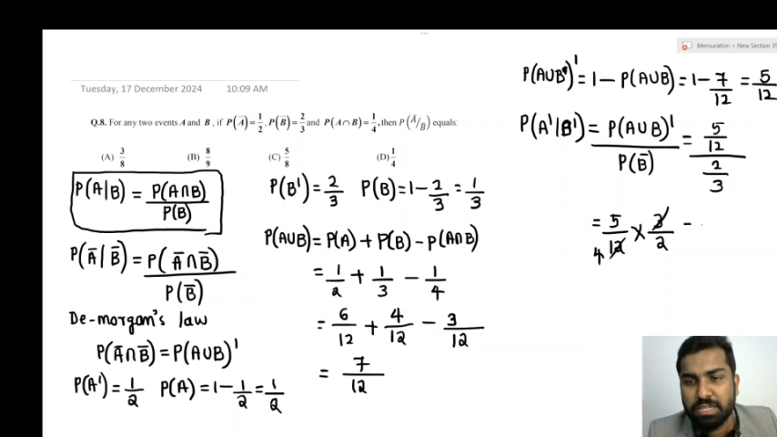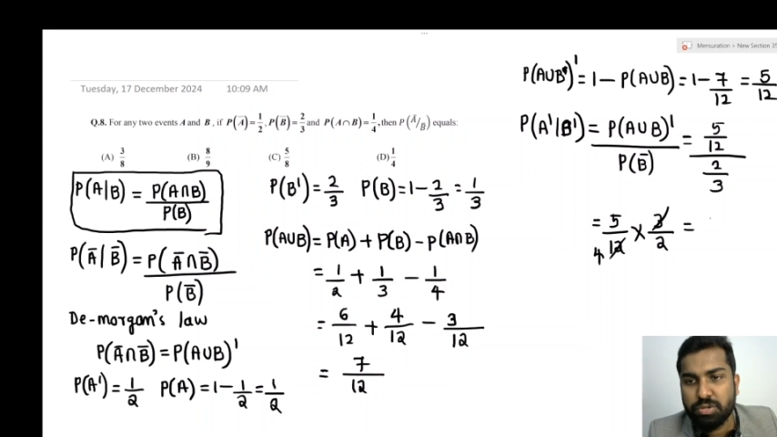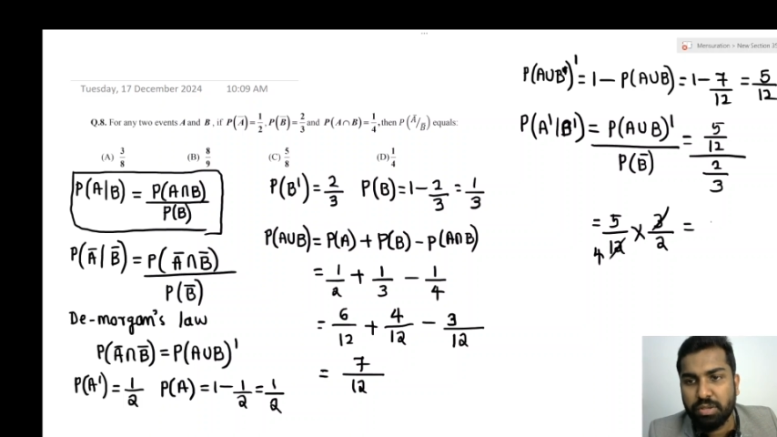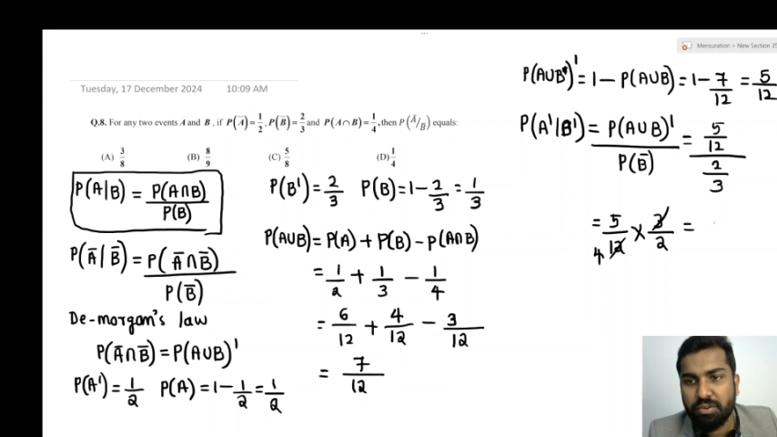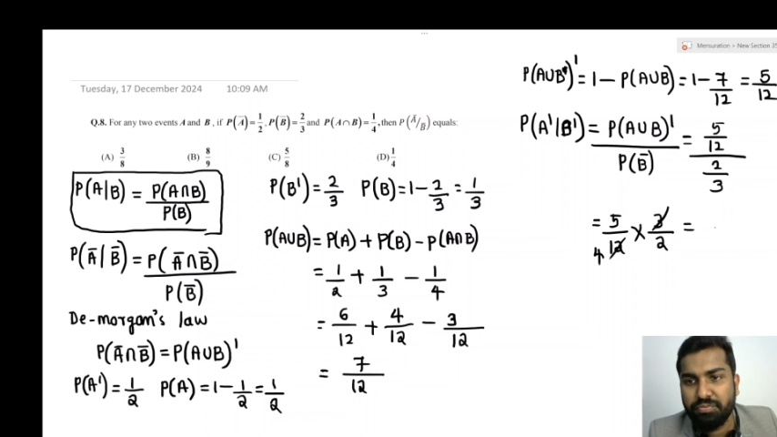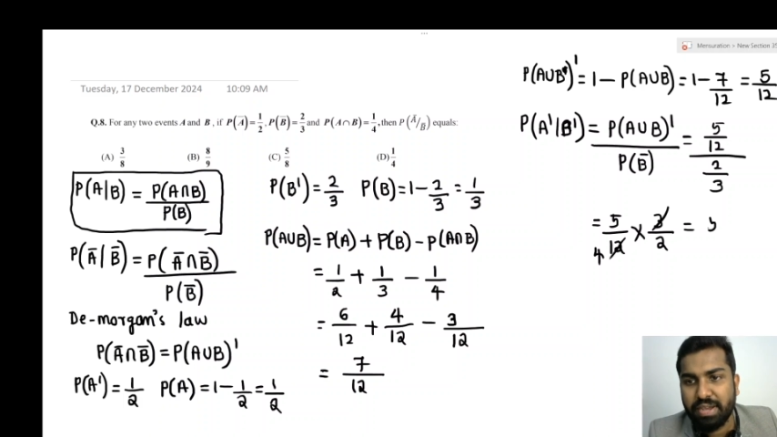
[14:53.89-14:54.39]
So
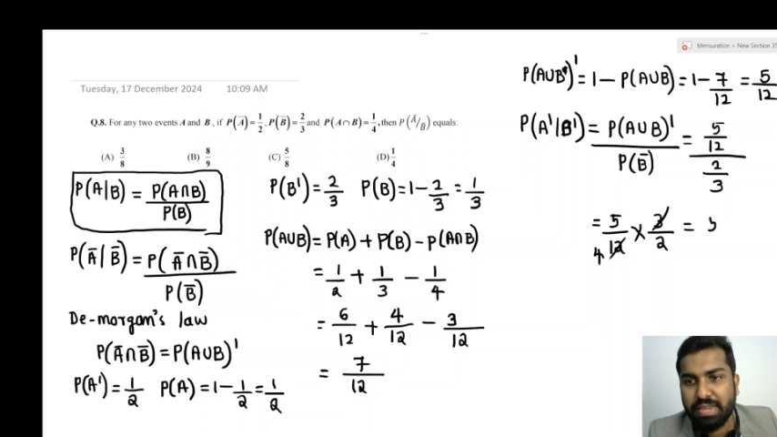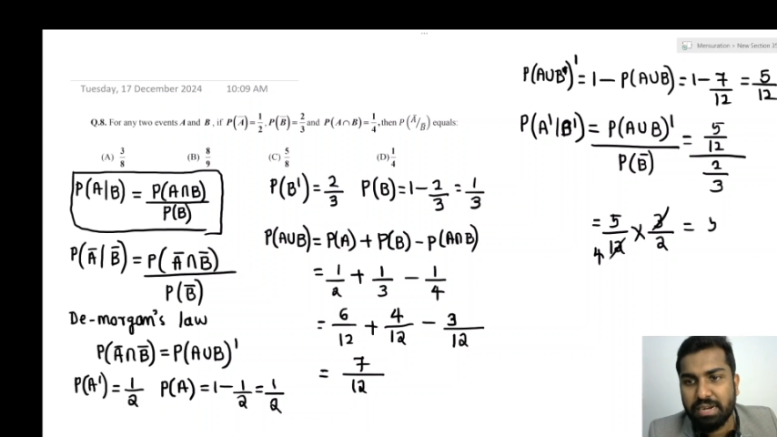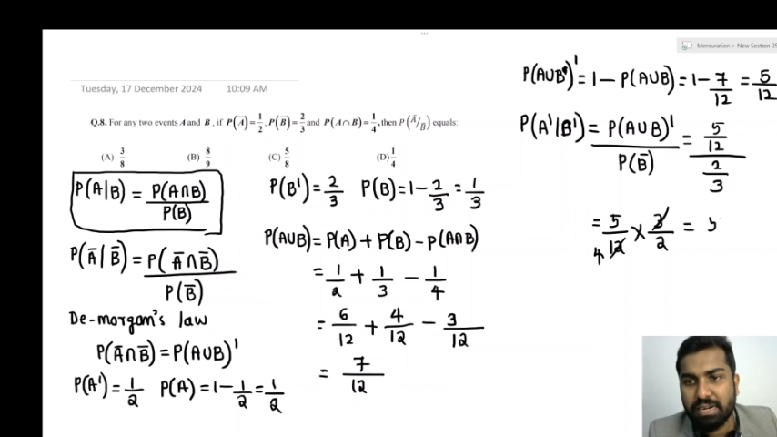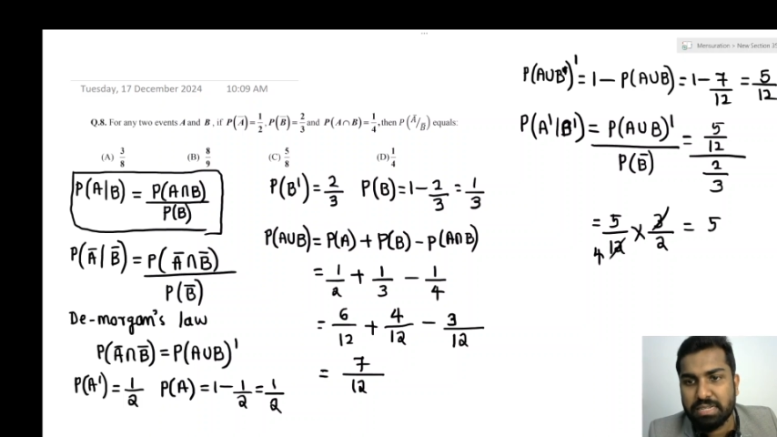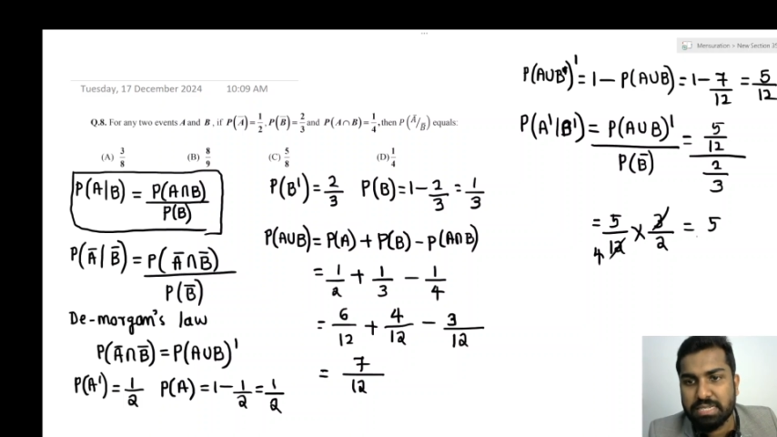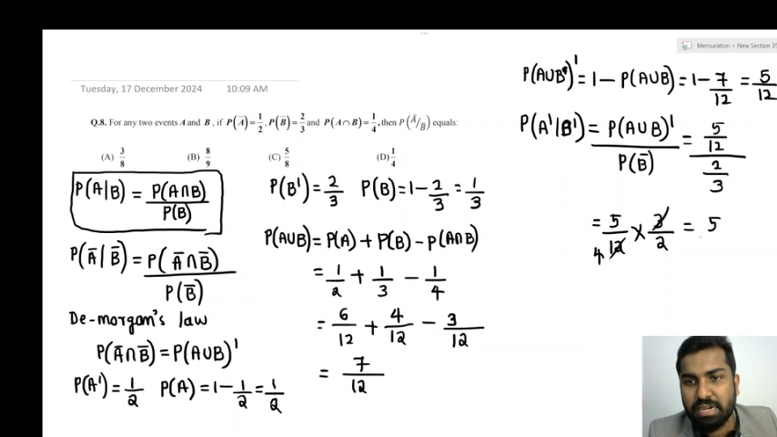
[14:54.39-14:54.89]
your
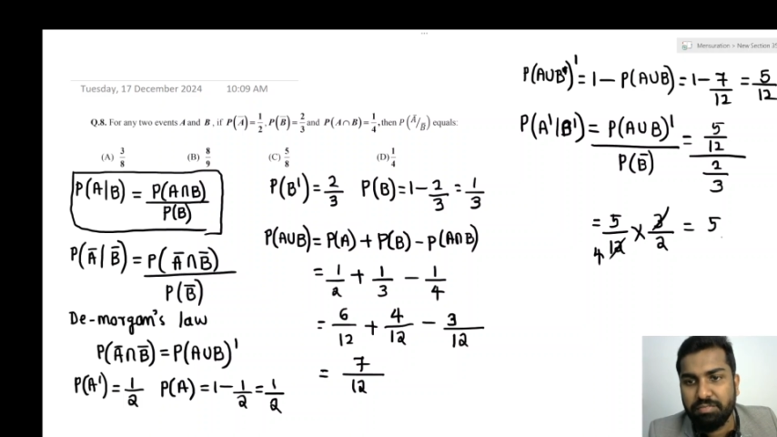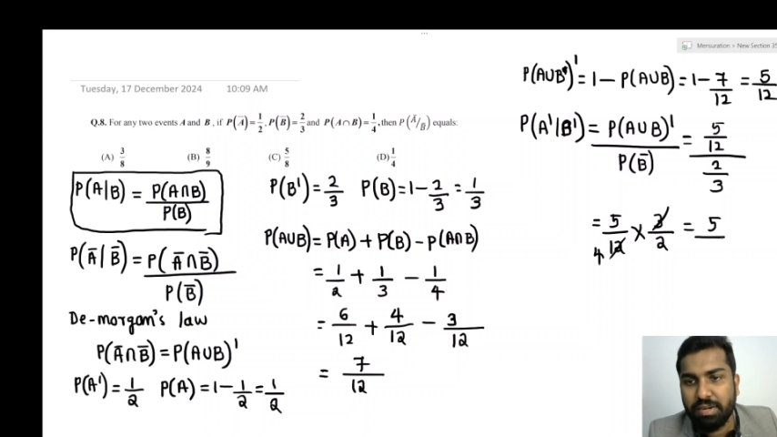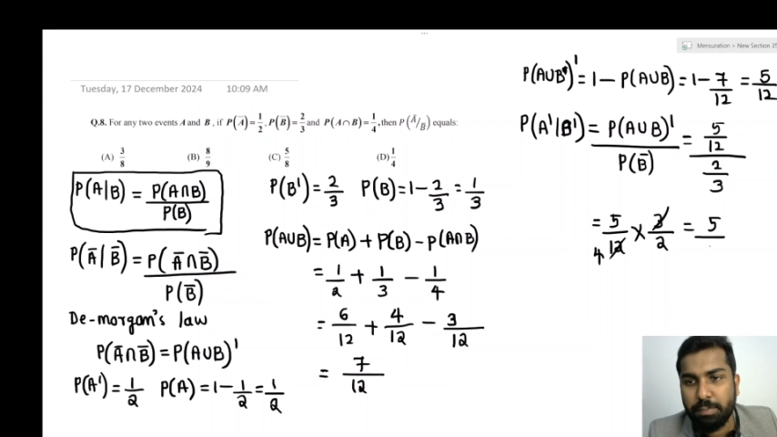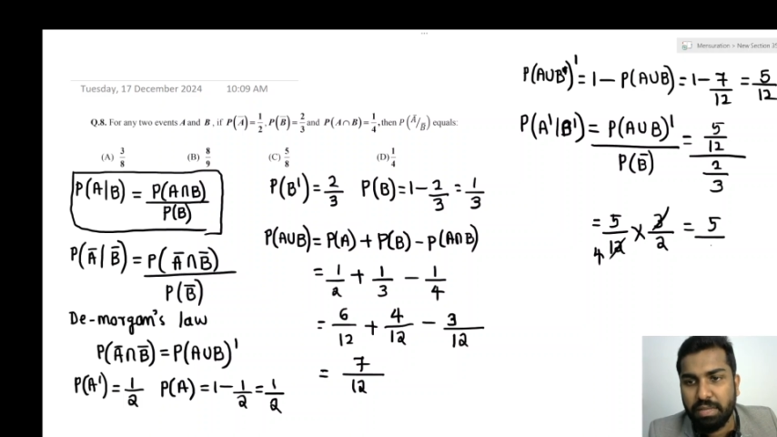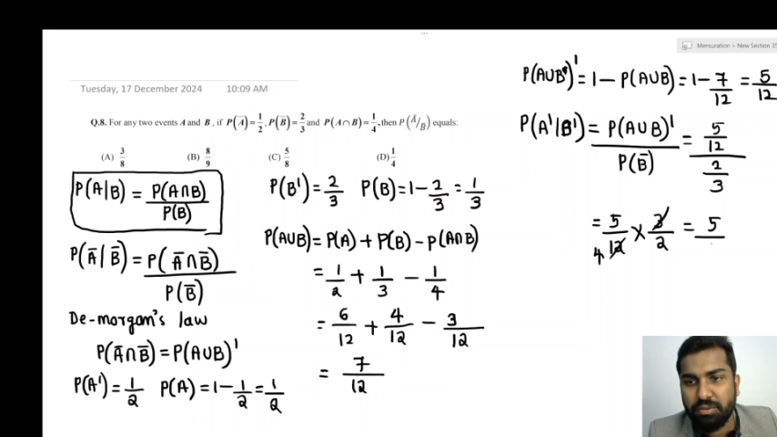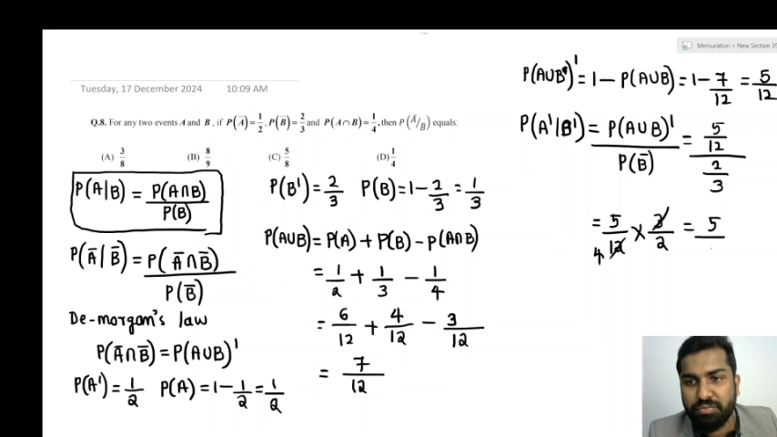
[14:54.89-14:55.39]
final result will be